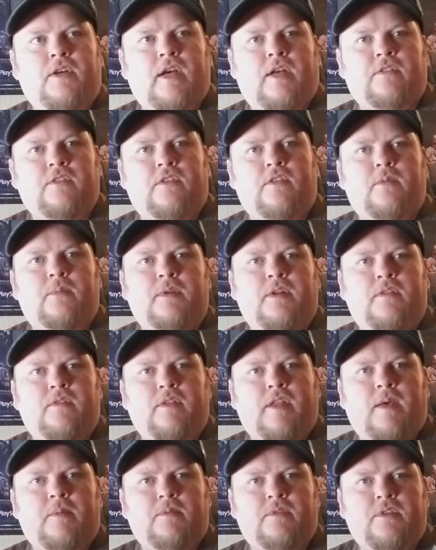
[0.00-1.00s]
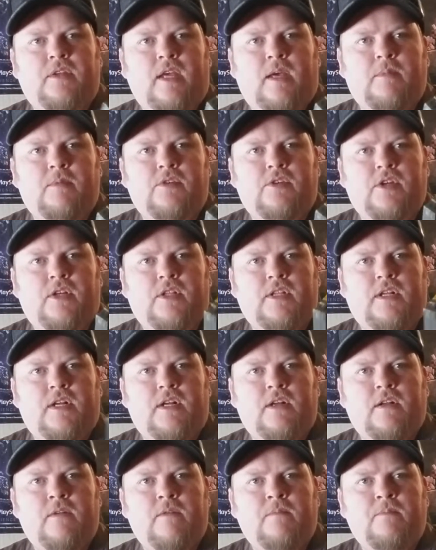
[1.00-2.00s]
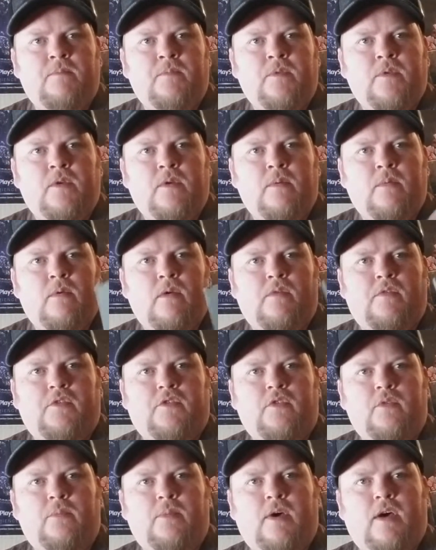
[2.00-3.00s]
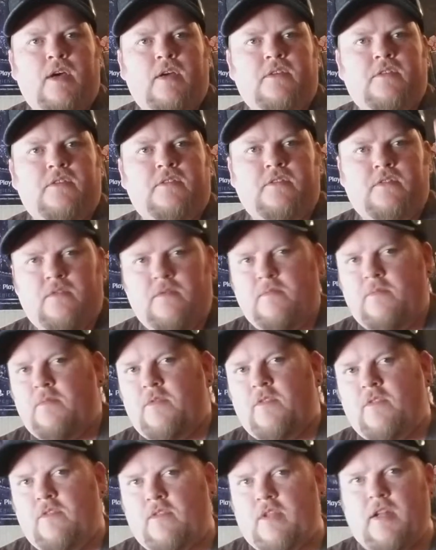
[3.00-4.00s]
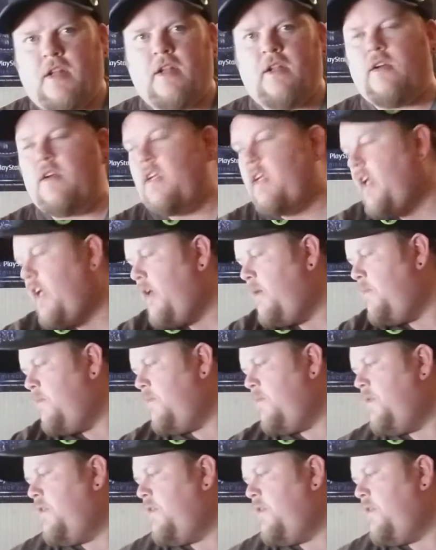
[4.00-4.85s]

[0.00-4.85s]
It has a little bit of label damage on there, but for $2, this is a $10 game.